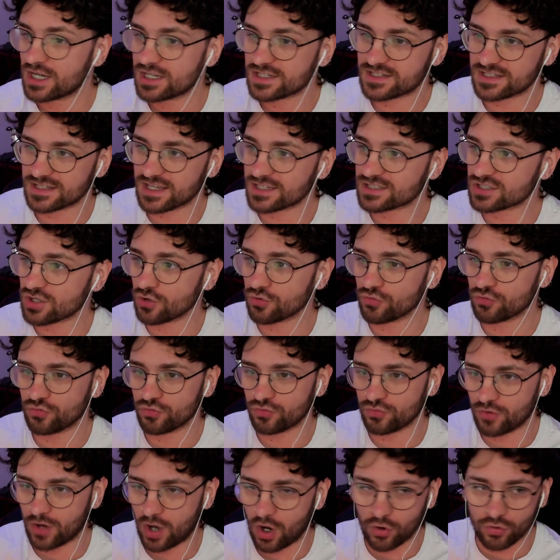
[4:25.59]
So that's
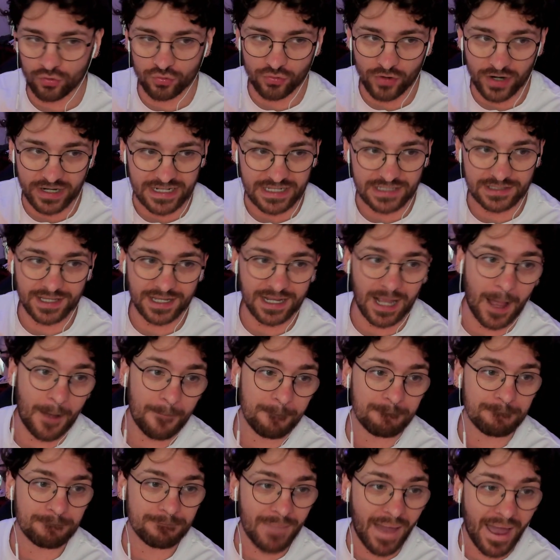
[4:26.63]
a, already like a
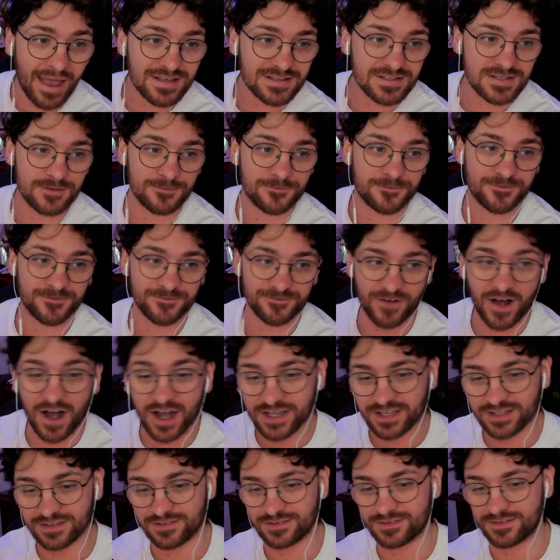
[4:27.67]
massive
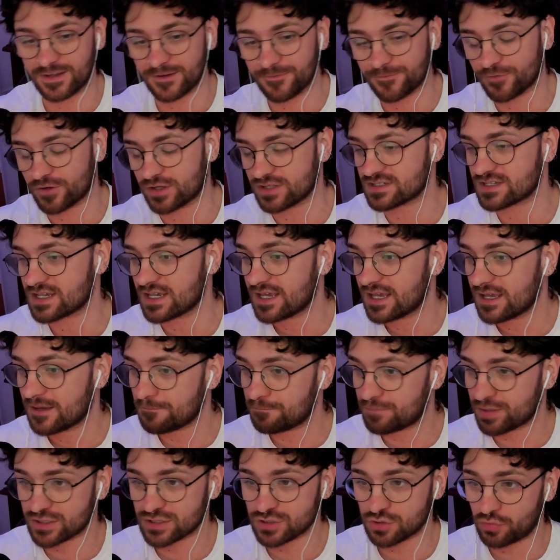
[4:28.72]
fucking difference
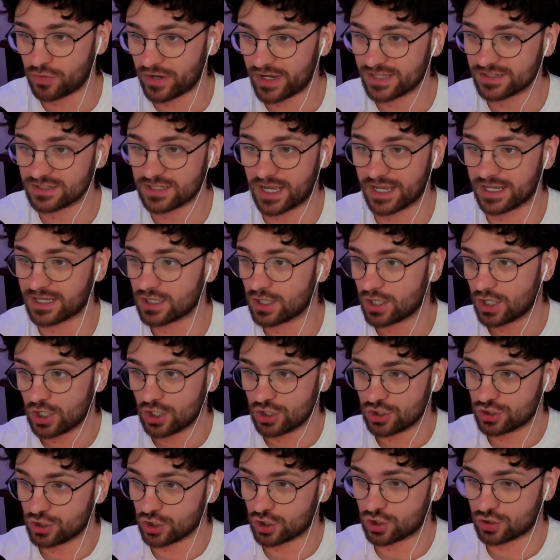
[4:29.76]
between like
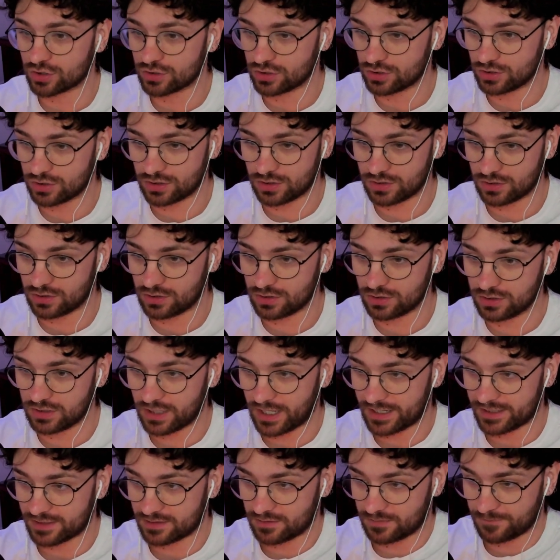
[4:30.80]
the
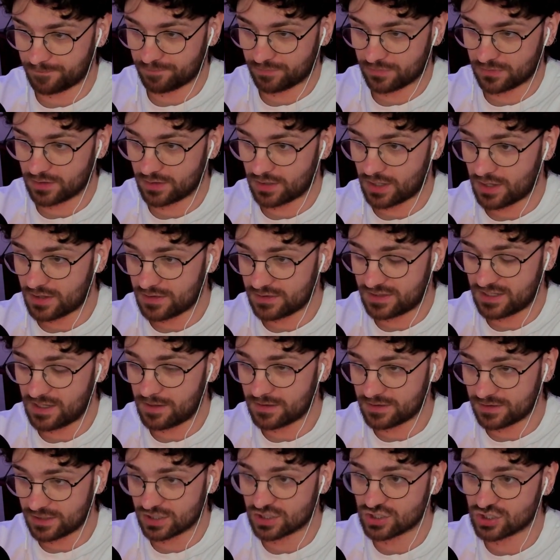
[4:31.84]
like
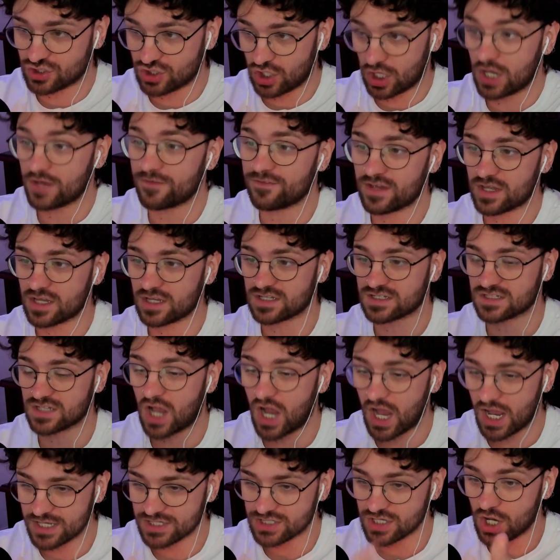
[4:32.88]
the the serving
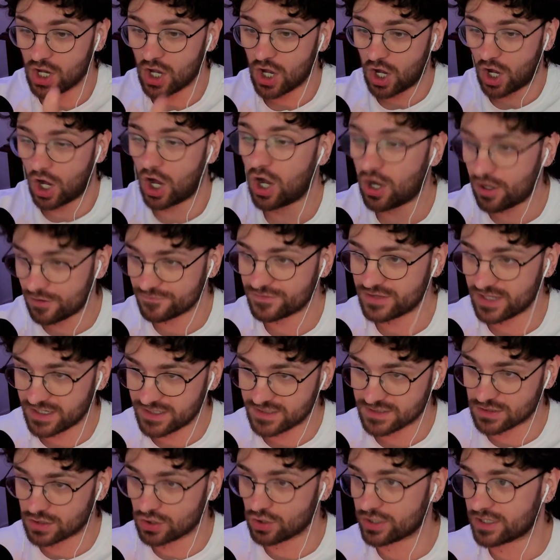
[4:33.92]
size of
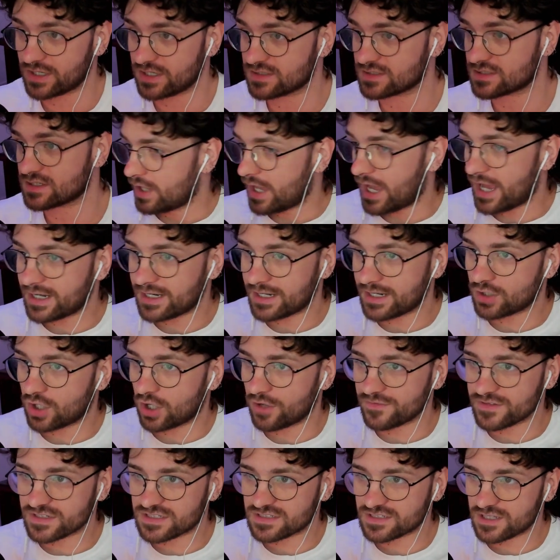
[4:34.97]
these cookies. And then
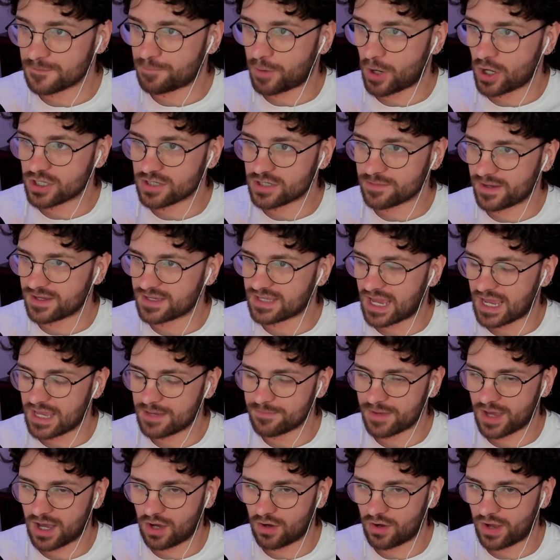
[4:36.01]
obviously Pokimane
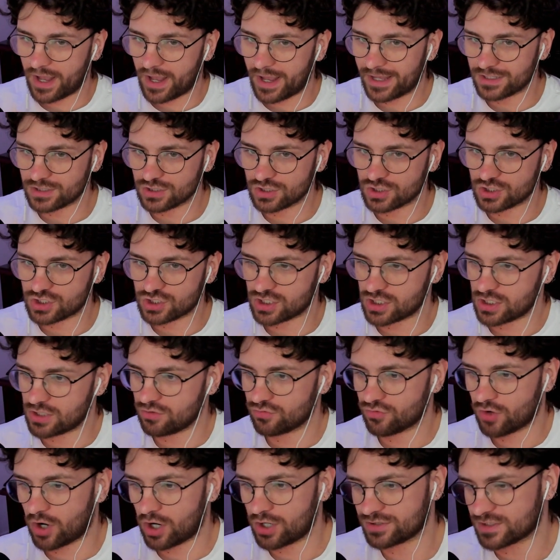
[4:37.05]
came out and she
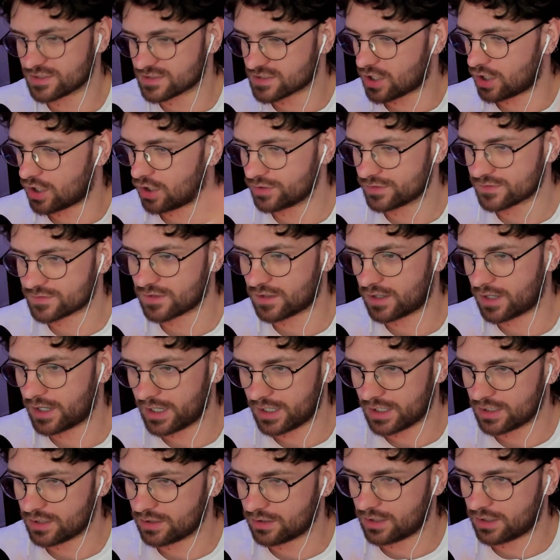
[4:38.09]
wrote this whole
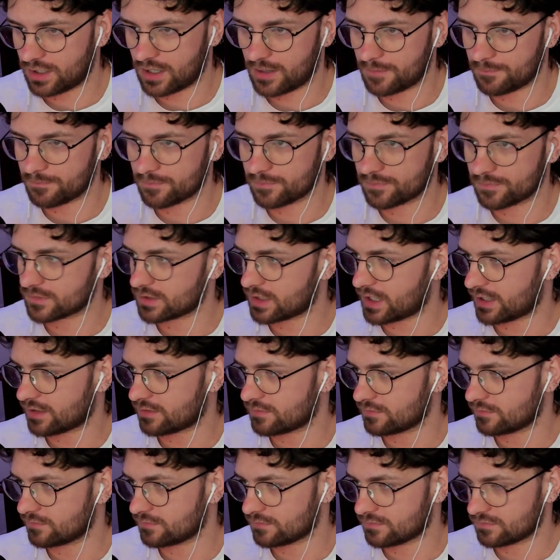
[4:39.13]
entire um
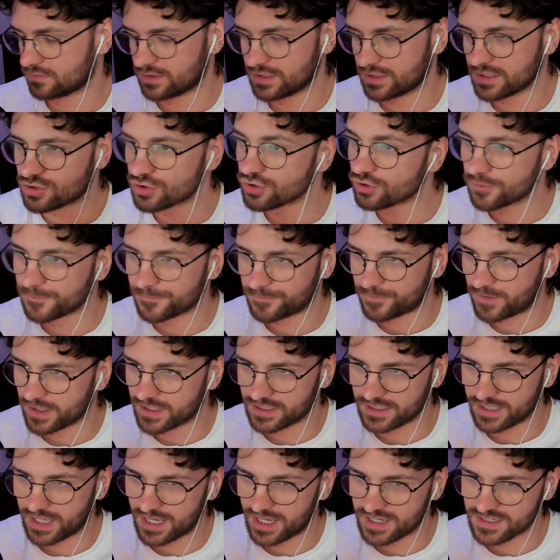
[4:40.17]
like literal
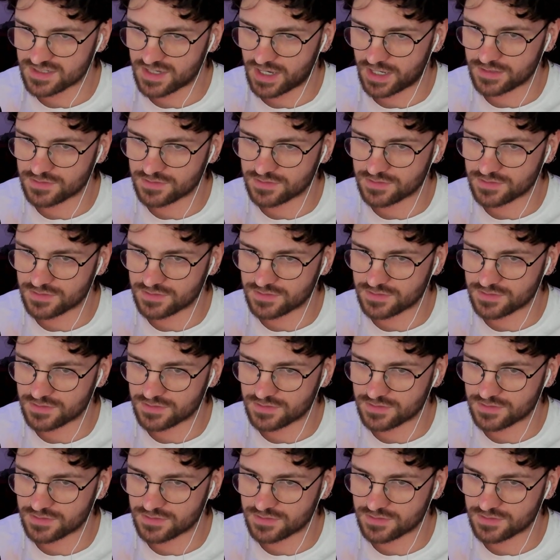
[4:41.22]
fucking essay